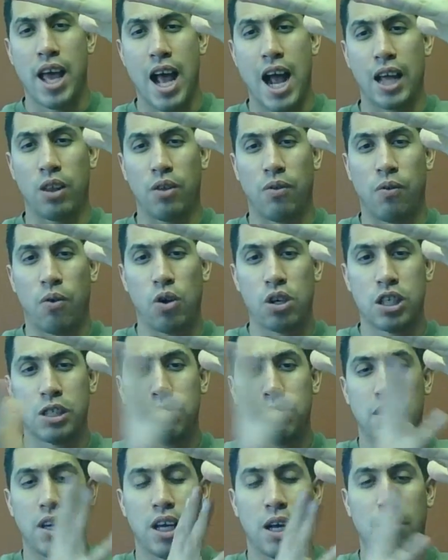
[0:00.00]
and the force is
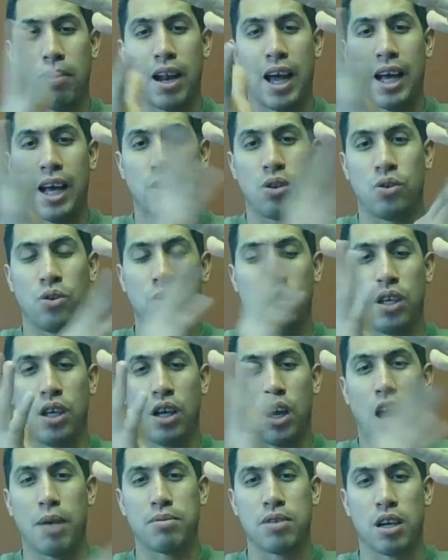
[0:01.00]
being applied through
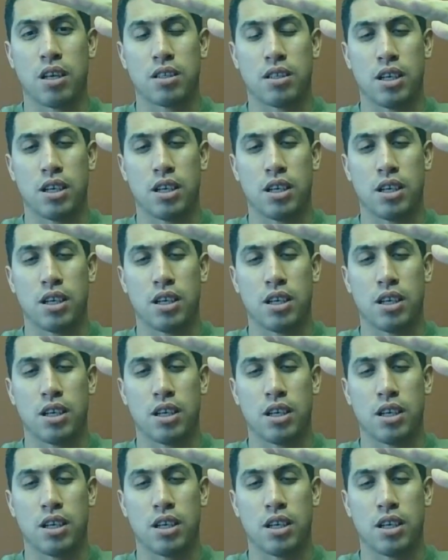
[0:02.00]
the object,